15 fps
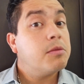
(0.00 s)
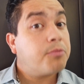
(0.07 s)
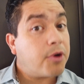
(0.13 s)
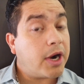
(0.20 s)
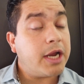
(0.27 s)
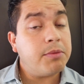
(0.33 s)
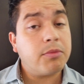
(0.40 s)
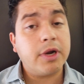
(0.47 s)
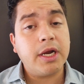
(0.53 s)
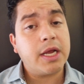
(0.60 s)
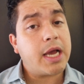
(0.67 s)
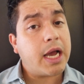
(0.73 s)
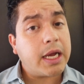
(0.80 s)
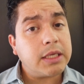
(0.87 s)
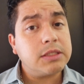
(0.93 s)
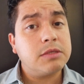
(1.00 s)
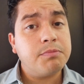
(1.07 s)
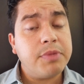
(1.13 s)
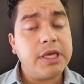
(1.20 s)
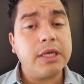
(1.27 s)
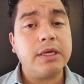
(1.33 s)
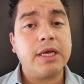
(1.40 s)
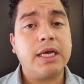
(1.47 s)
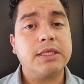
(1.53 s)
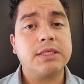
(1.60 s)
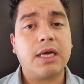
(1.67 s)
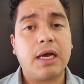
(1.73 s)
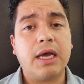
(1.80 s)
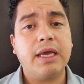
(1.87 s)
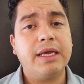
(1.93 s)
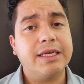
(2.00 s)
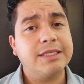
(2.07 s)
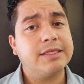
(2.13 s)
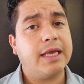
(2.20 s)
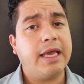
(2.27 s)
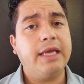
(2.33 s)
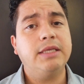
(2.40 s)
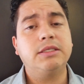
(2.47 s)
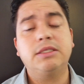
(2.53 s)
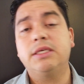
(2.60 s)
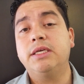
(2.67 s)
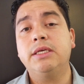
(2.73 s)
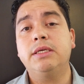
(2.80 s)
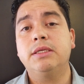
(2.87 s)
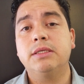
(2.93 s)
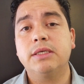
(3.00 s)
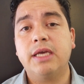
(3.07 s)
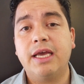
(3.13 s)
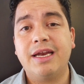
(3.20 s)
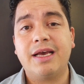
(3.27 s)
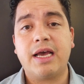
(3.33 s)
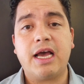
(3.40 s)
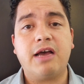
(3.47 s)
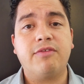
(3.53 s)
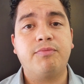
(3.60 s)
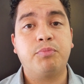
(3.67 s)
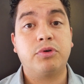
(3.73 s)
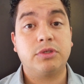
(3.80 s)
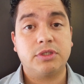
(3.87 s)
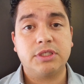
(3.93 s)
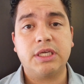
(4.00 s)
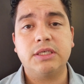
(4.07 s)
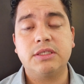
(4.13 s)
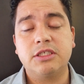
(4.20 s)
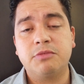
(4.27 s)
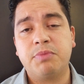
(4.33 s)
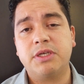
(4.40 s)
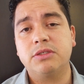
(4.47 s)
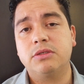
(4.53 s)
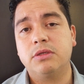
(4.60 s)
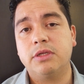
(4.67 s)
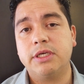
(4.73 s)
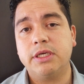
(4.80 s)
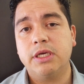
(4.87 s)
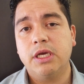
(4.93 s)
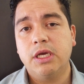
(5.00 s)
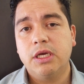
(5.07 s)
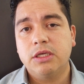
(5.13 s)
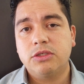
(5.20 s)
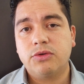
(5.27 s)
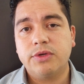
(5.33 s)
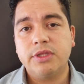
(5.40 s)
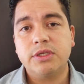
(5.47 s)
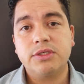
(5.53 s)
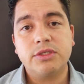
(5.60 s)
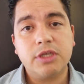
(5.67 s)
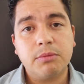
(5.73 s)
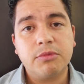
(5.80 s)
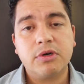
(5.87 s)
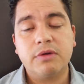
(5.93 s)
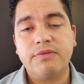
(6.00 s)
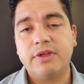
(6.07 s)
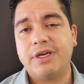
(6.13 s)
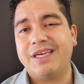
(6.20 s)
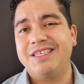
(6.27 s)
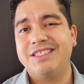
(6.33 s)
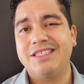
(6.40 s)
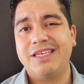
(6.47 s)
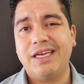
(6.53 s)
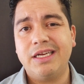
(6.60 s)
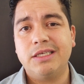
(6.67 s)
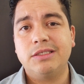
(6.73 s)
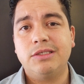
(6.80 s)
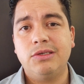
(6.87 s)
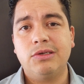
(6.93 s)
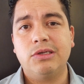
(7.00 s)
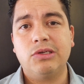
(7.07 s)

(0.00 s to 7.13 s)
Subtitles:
Prime rate has been as high as 18.5%, especially during the summer of the 1980s. You